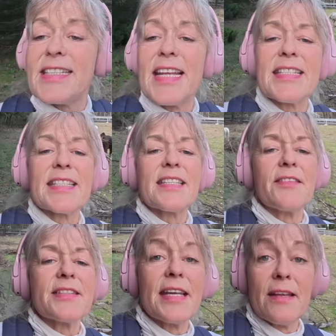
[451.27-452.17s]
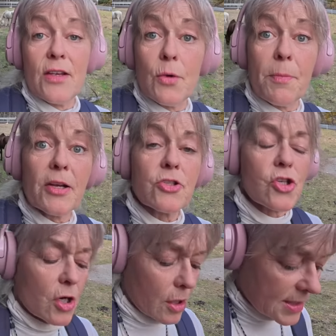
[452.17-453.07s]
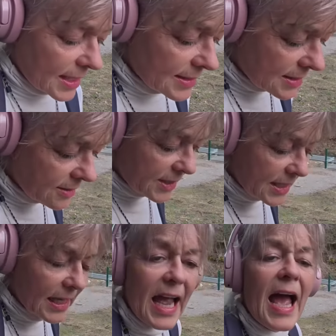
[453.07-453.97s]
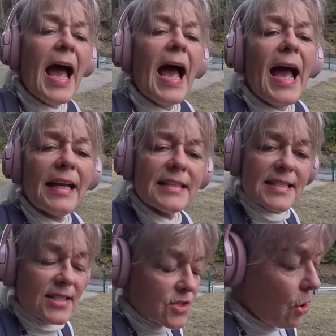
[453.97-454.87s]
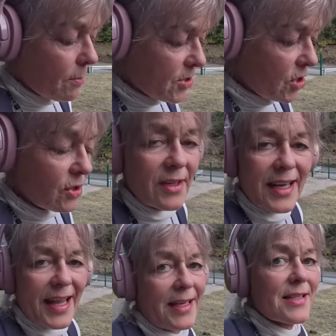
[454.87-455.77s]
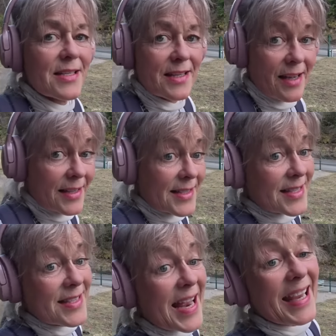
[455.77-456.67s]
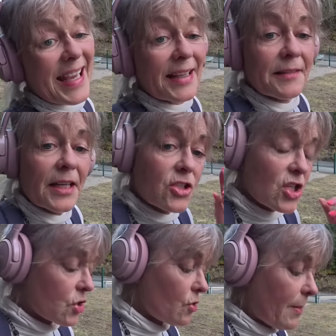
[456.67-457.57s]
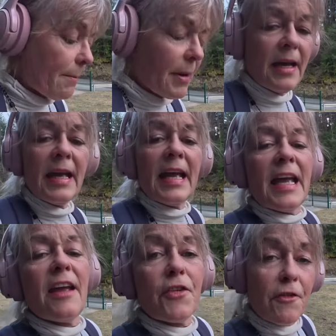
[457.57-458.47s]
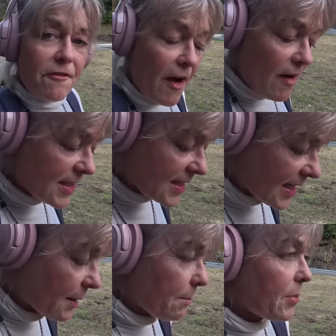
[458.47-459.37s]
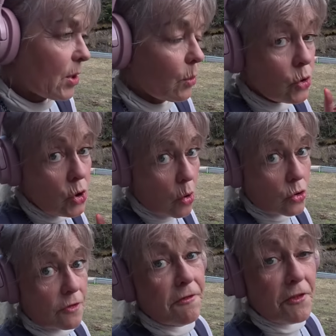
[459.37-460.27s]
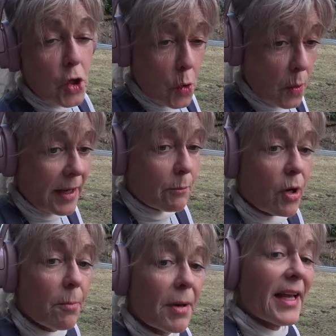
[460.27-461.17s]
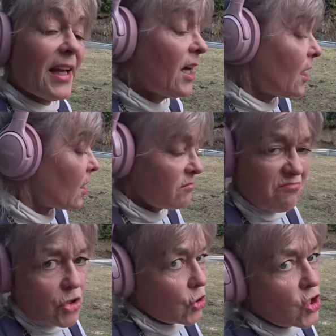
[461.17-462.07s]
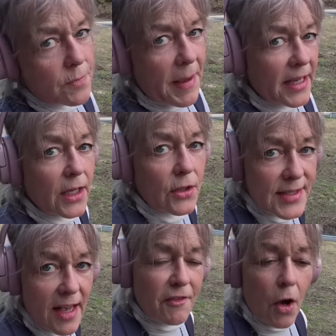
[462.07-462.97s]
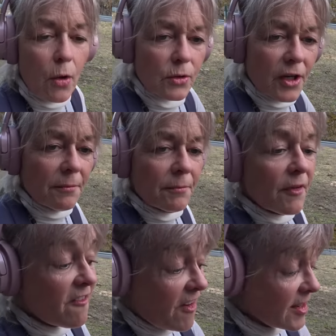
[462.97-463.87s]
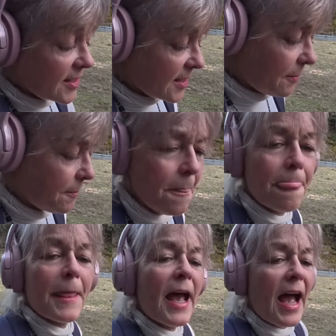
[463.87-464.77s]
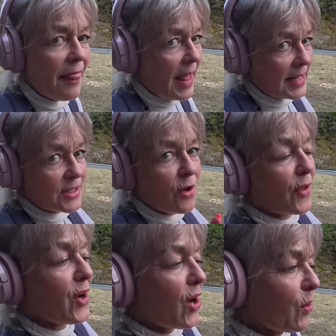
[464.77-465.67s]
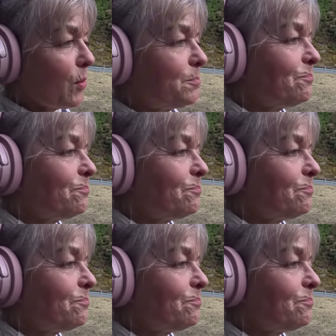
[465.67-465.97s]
sensitivity, your blood sugar sensitivity, and it stops you late night snacking. And just remember, if you're fasting but you're not fueling properly, you're just making yourself older faster, and that's not the goal.